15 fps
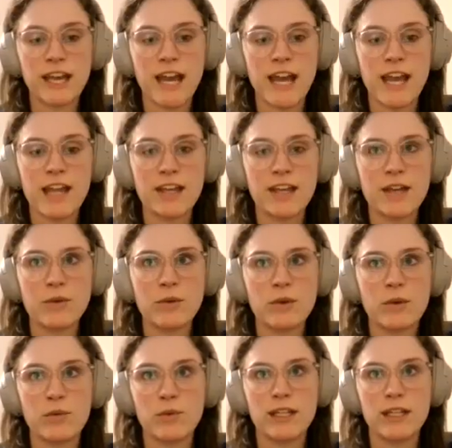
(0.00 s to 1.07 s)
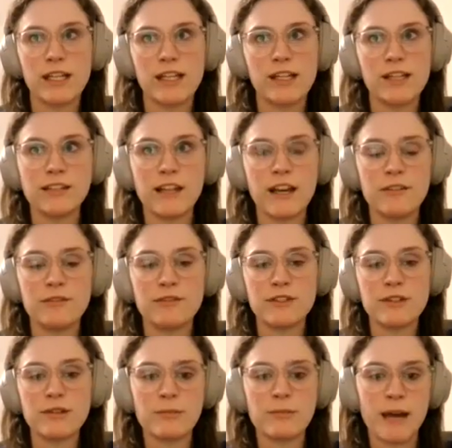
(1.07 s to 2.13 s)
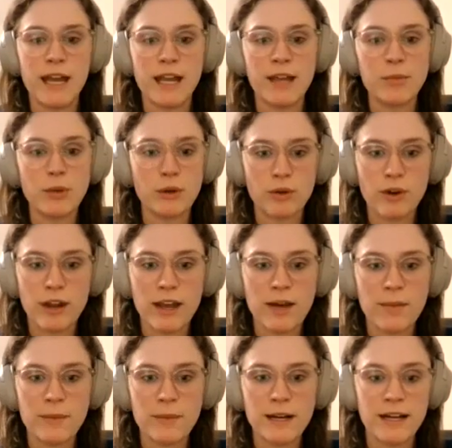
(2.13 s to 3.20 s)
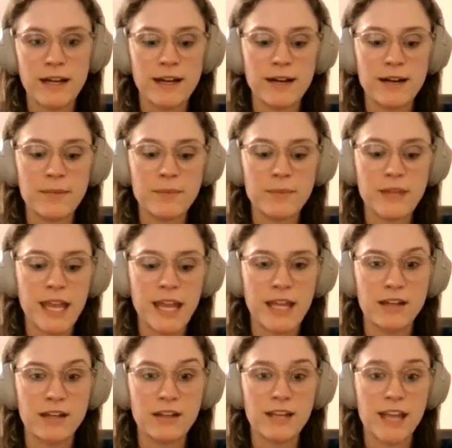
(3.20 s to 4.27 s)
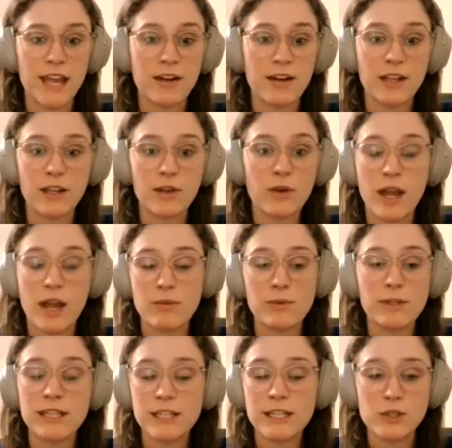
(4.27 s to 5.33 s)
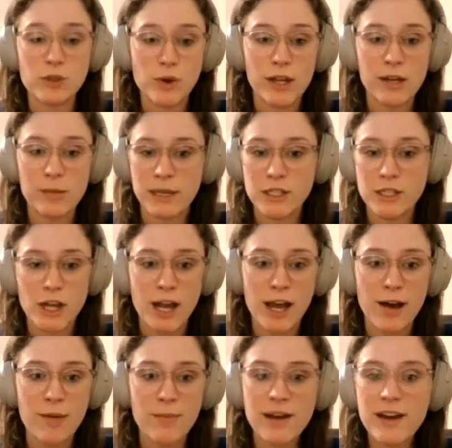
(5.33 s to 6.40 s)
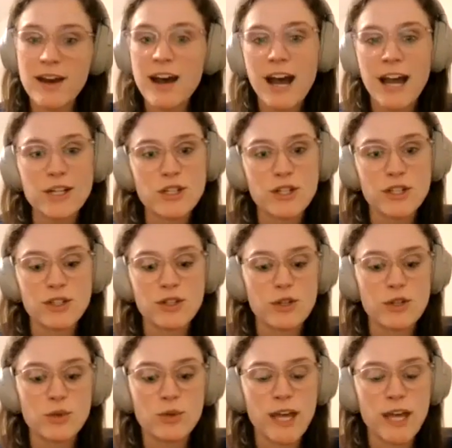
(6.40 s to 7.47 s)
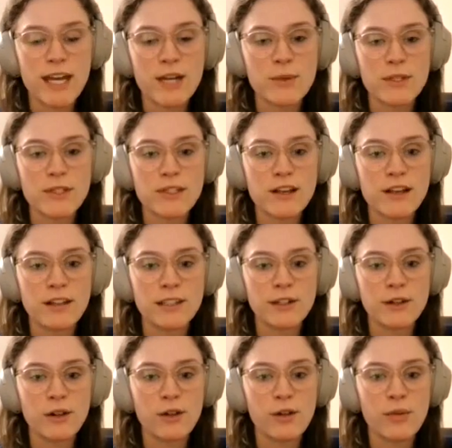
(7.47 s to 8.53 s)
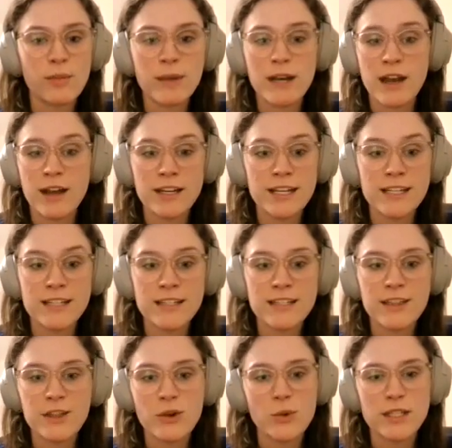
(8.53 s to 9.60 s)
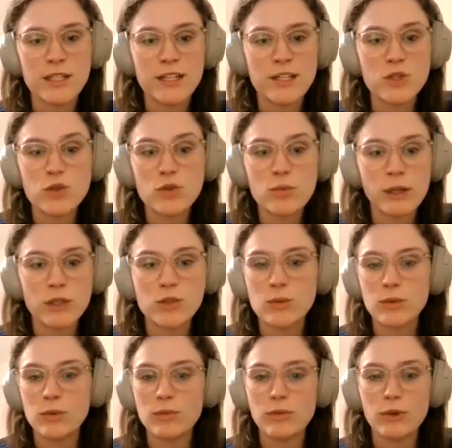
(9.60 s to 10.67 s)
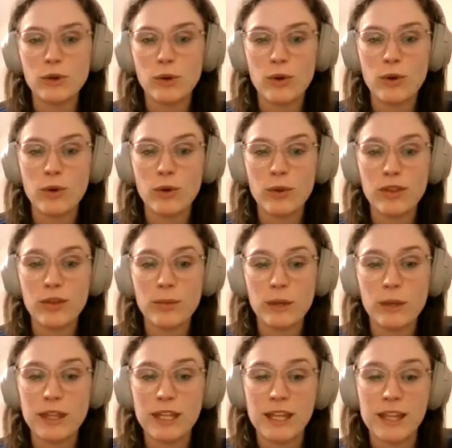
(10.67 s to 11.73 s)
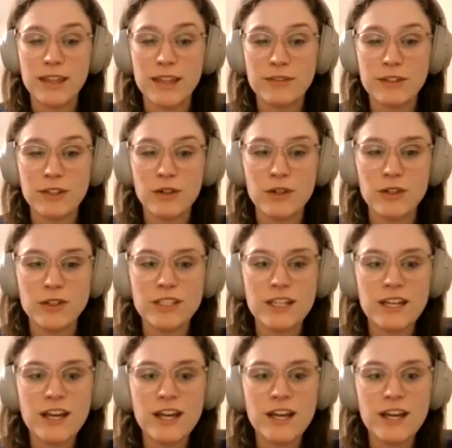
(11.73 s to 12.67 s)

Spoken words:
I really loved my program. And again, like I really enjoyed my job. I just knew that it was a little monotonous and there wasn't too much room for growth within the field,